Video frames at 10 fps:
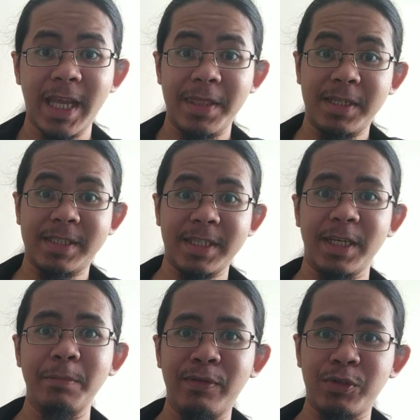and this is
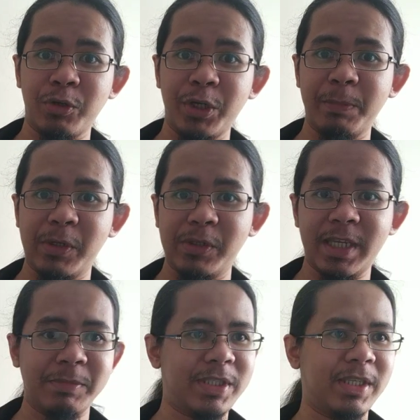going to be short because
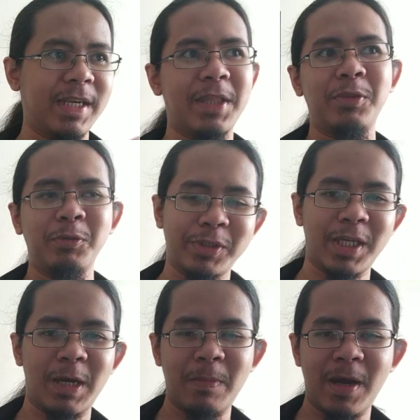I'm still going to do
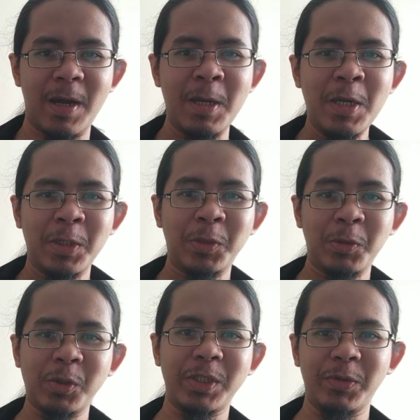some uh,
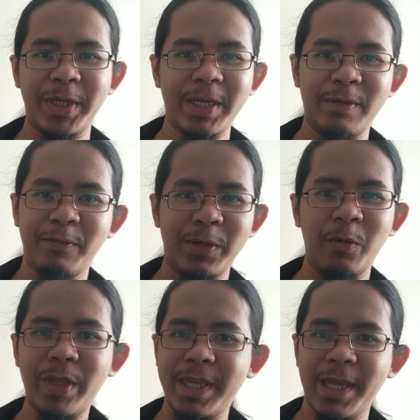grocery uh, for the
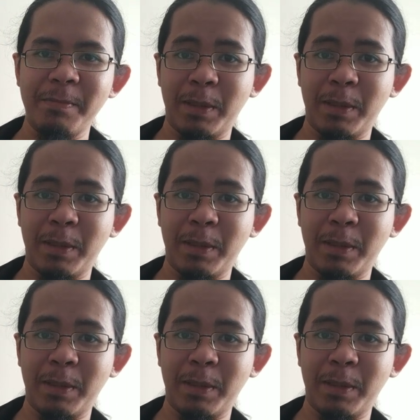weekend.